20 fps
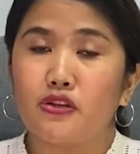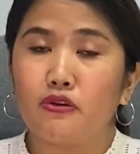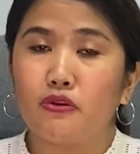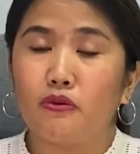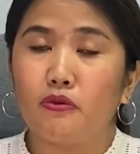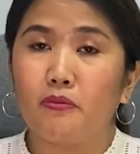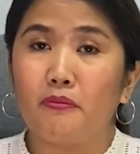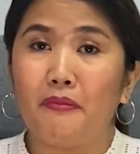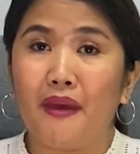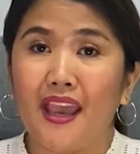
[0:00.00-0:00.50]
to
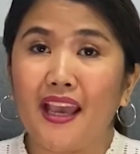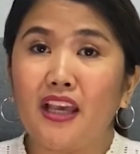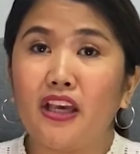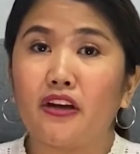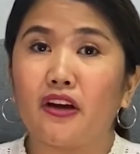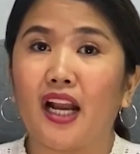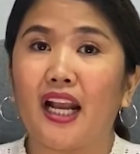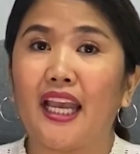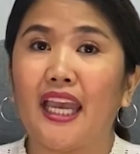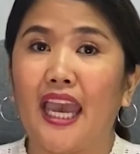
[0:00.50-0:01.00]
make
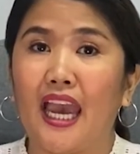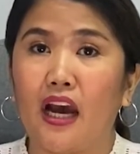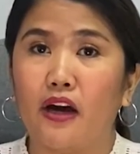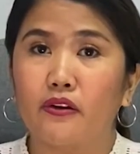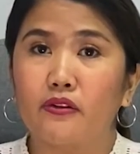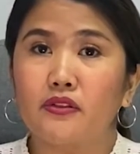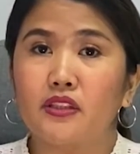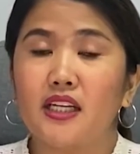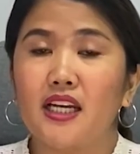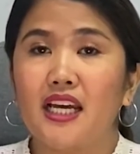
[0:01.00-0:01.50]
your
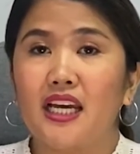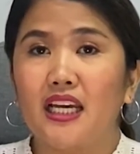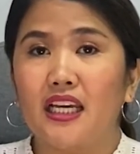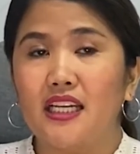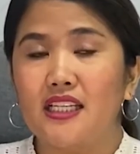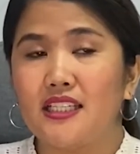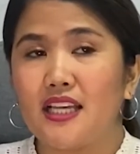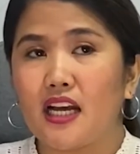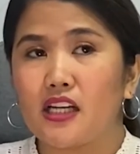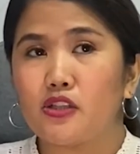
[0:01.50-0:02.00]
account
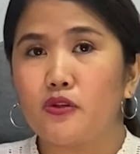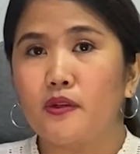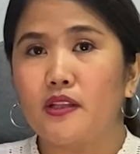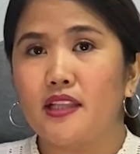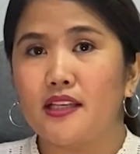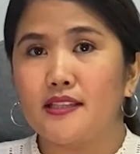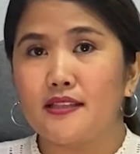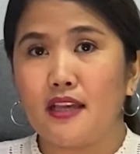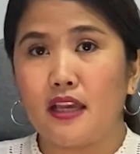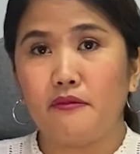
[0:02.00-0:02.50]
is actually
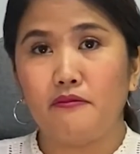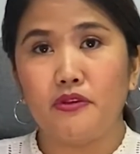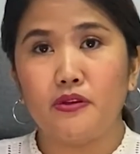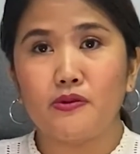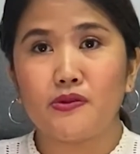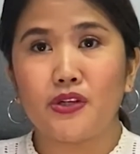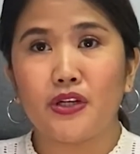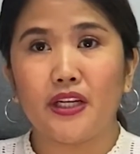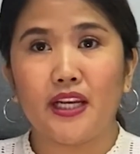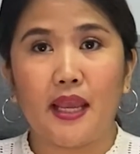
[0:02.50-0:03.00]
the same
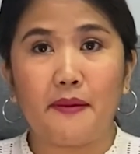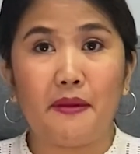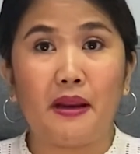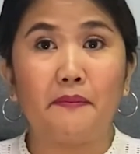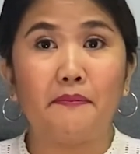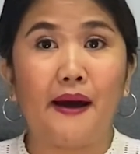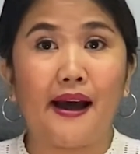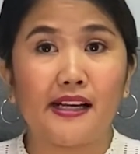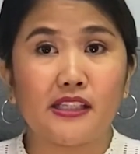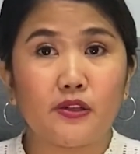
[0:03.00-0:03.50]
username
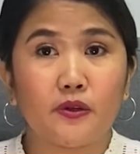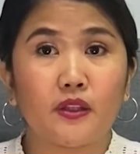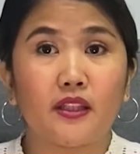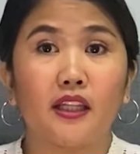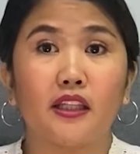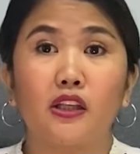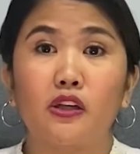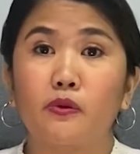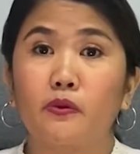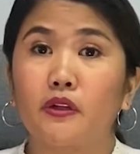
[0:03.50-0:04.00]
and password
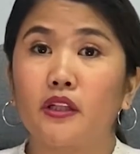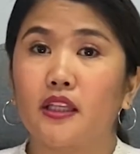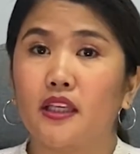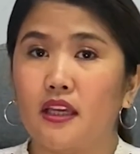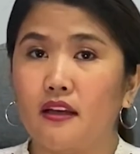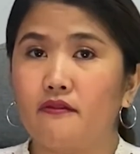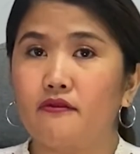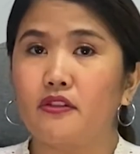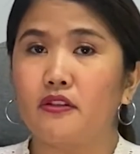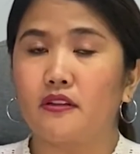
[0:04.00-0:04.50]
that you will
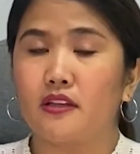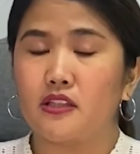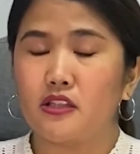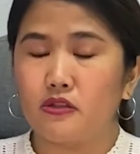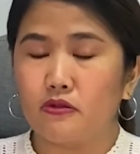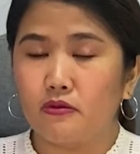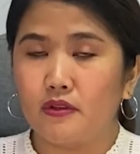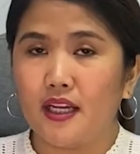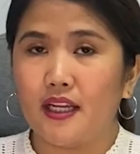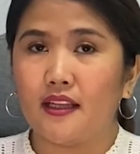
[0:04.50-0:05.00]
give to the
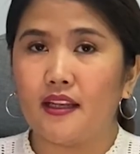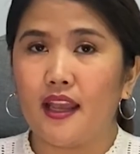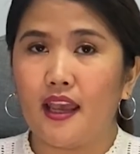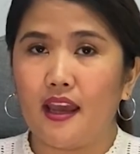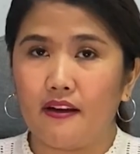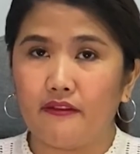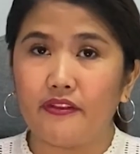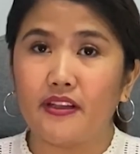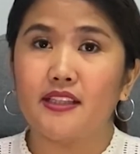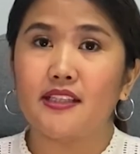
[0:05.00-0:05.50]
student
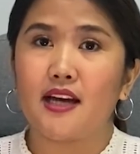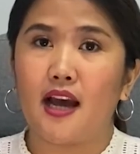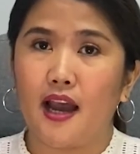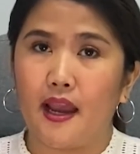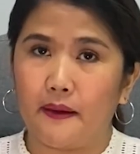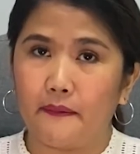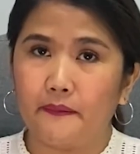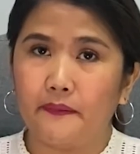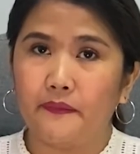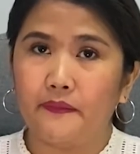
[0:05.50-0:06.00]
every
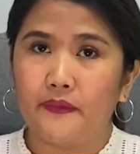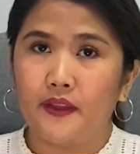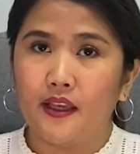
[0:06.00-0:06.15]
time.